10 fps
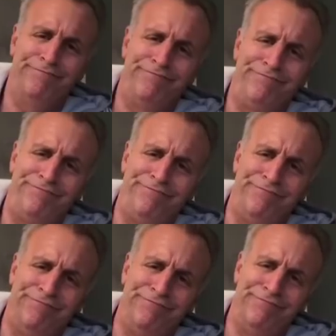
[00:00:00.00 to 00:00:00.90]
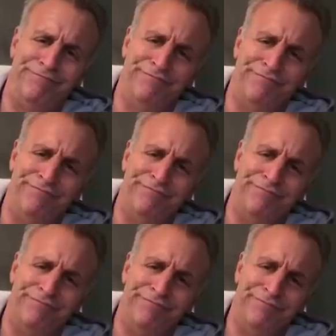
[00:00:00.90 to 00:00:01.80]

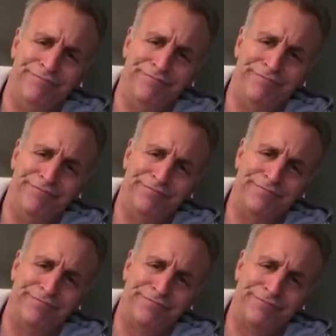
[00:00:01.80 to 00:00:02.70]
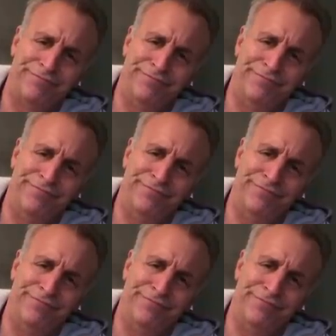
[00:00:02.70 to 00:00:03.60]

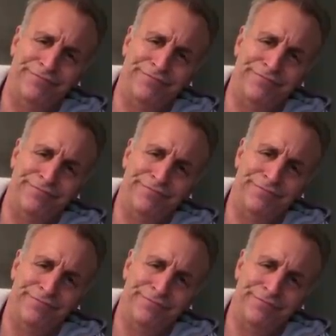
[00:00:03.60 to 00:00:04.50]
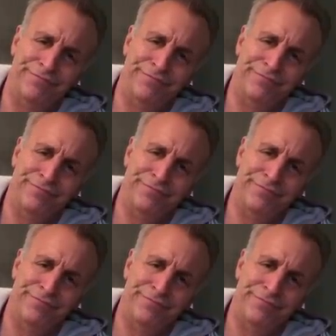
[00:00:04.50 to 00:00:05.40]
(no one is talking)